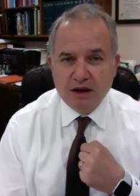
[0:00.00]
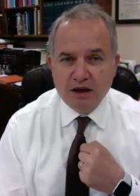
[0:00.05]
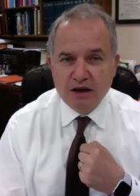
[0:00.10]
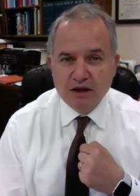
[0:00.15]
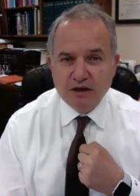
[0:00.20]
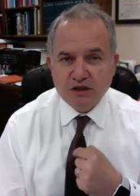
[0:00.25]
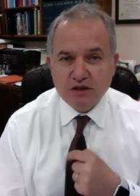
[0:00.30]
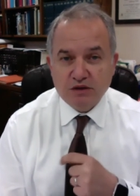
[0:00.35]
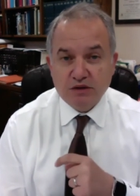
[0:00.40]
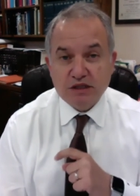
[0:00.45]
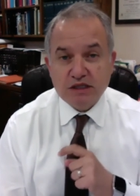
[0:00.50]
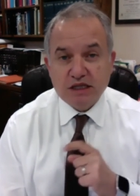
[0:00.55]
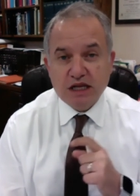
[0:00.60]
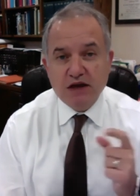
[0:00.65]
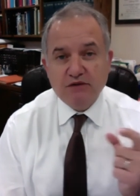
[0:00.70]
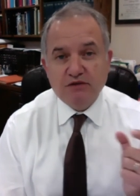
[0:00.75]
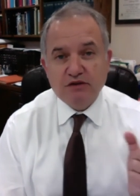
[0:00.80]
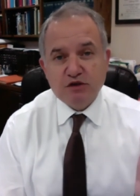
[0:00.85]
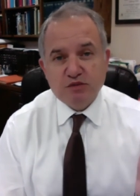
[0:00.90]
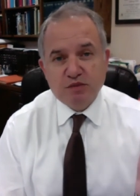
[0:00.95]
So his
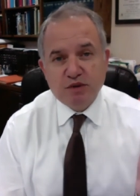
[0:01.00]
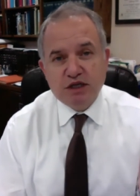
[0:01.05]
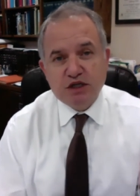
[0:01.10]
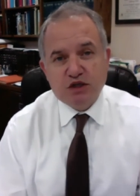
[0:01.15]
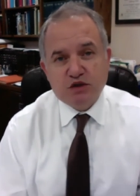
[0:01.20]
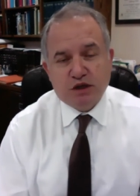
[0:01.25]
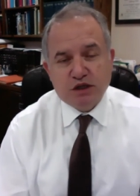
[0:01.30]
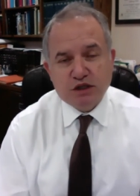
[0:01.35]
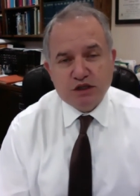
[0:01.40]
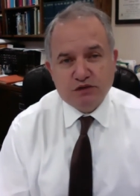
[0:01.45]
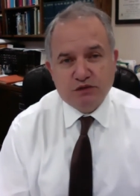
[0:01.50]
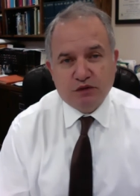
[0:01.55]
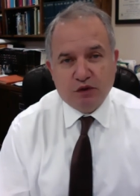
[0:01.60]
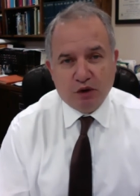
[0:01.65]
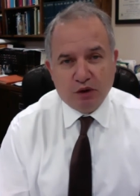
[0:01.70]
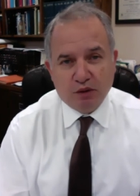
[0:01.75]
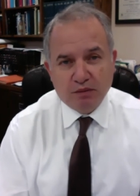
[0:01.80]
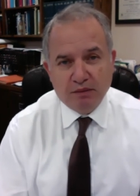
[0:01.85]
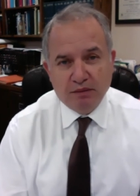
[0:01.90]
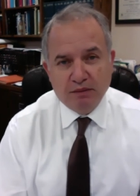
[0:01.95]
life is being
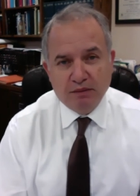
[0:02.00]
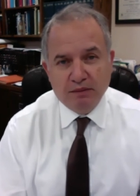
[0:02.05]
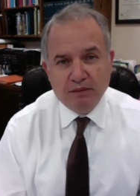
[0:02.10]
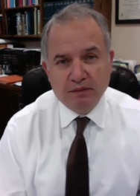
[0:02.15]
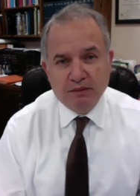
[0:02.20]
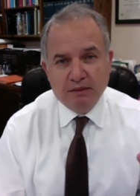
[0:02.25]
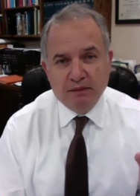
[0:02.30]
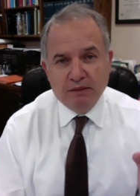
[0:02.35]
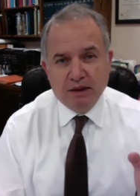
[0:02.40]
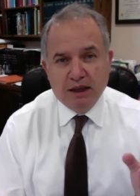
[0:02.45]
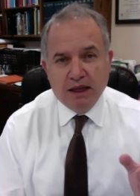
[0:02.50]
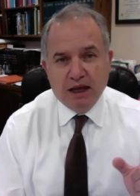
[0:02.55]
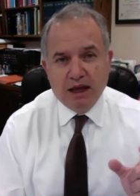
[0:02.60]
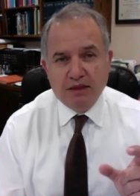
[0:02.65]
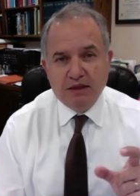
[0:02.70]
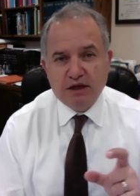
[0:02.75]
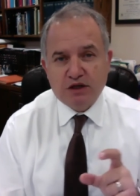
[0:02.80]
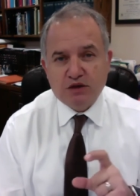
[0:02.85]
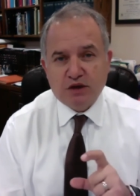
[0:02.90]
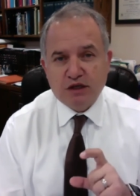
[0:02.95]
transformed,
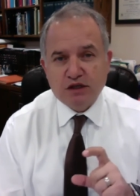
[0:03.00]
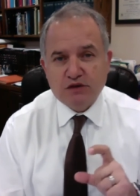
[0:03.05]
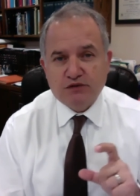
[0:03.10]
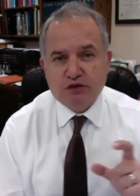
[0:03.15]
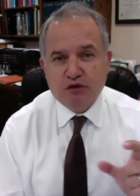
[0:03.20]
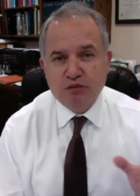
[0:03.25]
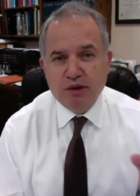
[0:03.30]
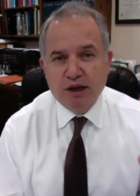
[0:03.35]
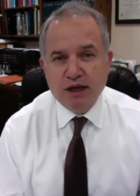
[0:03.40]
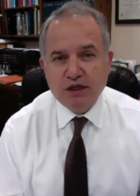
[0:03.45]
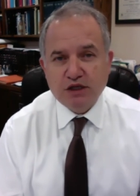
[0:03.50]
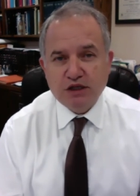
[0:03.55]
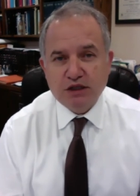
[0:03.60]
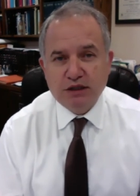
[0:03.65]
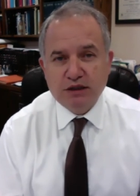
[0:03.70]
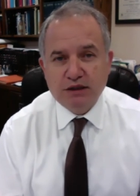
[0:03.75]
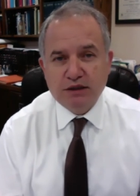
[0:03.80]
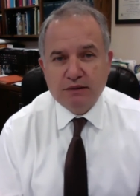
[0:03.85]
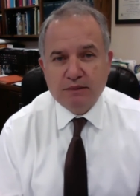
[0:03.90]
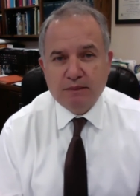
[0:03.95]
and the
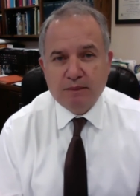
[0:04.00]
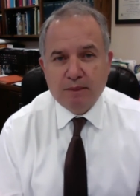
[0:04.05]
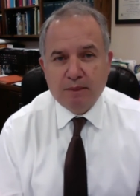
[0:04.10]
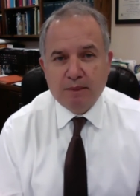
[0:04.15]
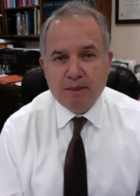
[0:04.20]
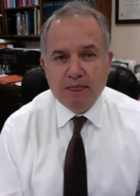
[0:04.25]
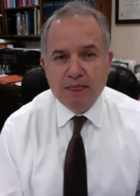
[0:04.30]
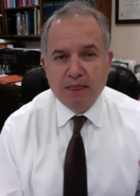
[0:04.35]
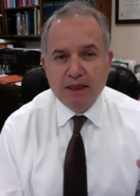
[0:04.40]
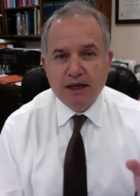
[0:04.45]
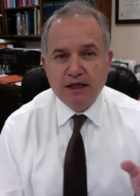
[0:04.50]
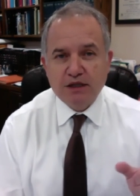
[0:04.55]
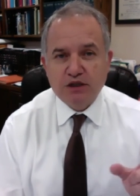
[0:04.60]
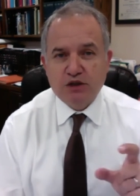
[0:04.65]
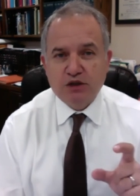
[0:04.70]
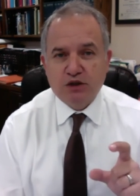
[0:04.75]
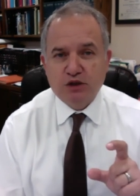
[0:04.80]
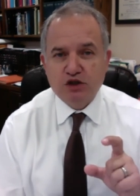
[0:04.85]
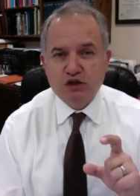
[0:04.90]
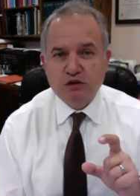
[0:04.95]
transformation is
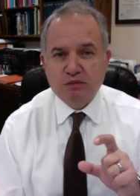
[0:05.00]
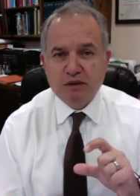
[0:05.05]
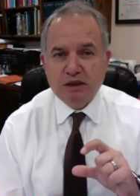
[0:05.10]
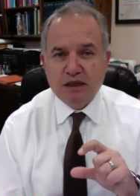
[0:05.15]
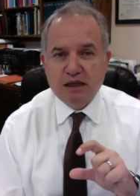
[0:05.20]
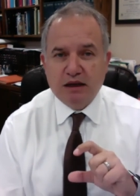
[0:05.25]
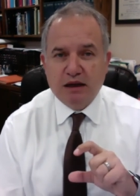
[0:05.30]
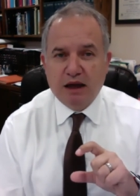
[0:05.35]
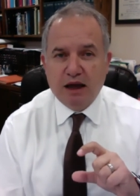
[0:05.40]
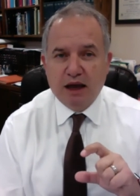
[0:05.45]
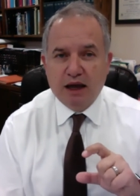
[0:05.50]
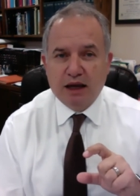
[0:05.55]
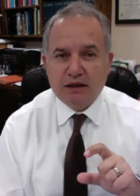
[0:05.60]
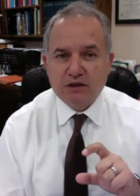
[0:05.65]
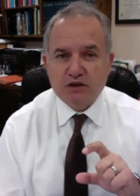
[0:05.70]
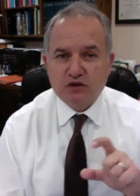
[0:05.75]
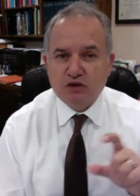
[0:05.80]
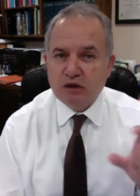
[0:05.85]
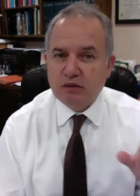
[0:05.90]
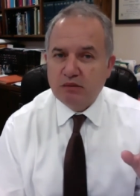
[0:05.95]
going to be
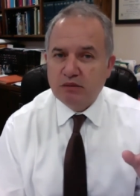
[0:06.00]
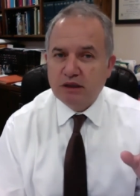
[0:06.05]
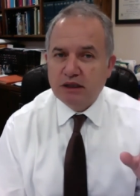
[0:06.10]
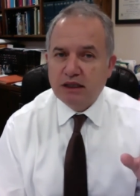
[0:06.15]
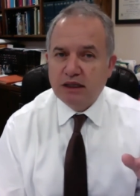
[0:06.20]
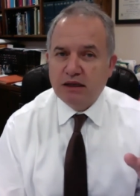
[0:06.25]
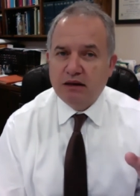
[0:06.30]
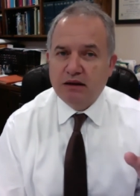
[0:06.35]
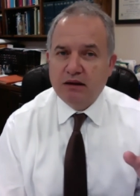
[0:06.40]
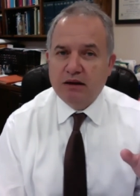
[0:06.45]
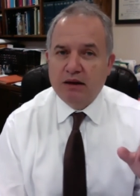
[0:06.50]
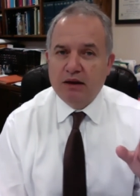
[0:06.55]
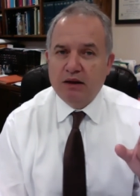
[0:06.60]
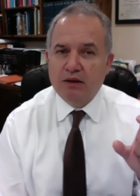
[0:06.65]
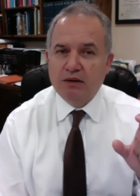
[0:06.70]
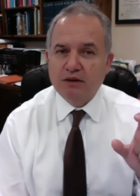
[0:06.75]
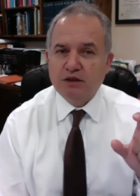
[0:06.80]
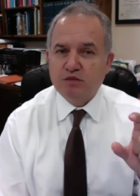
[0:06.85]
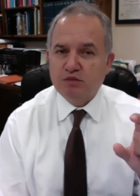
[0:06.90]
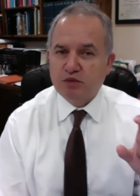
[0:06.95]
extremely
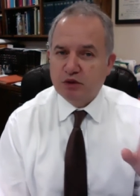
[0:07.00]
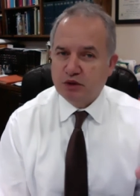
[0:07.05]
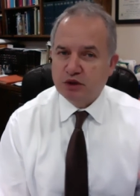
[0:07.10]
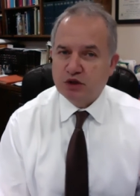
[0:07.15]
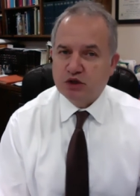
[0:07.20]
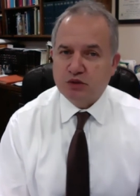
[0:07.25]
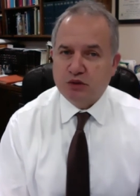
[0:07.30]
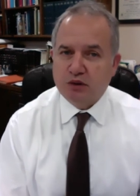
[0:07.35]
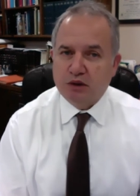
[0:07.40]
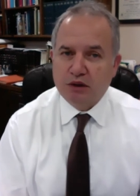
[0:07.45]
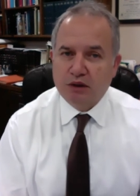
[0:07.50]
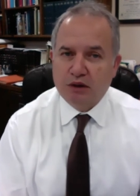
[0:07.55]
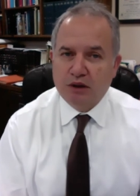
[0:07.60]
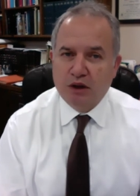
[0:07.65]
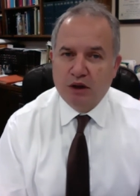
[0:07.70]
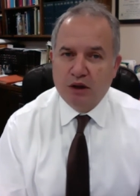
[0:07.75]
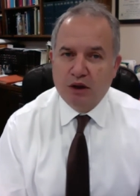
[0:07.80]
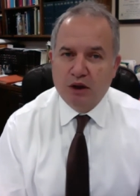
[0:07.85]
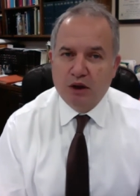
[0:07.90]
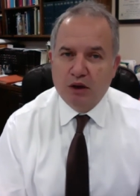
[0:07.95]
spiritual
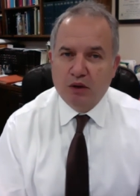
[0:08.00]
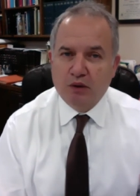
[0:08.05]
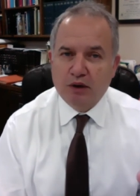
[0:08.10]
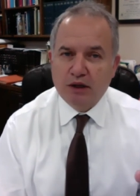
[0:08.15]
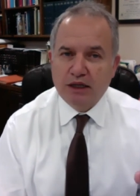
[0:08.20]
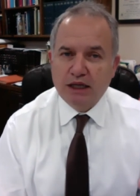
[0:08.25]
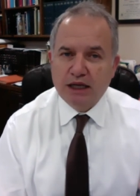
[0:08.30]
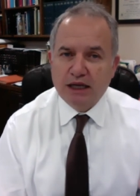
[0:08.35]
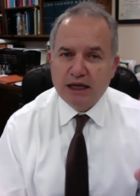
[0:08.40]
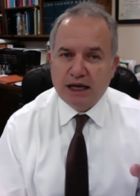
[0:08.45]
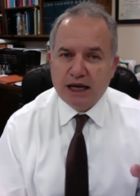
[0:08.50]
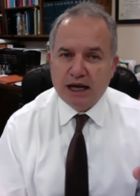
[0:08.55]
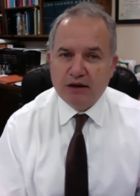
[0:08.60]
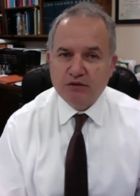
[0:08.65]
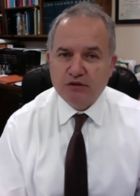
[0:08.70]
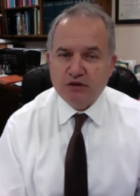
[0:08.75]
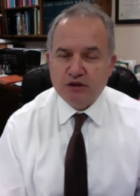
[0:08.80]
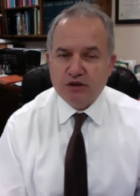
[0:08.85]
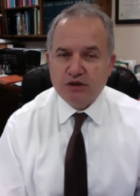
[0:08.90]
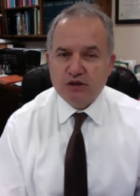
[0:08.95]
when he
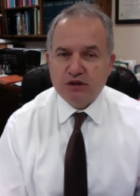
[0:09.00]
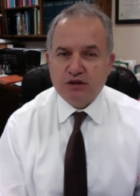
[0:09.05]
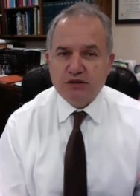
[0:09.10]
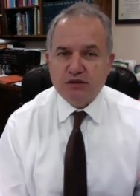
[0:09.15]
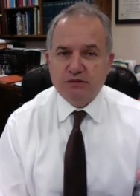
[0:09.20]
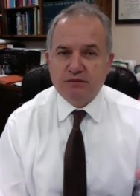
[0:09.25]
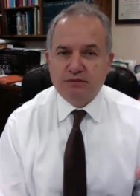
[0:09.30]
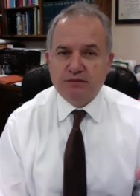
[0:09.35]
encounters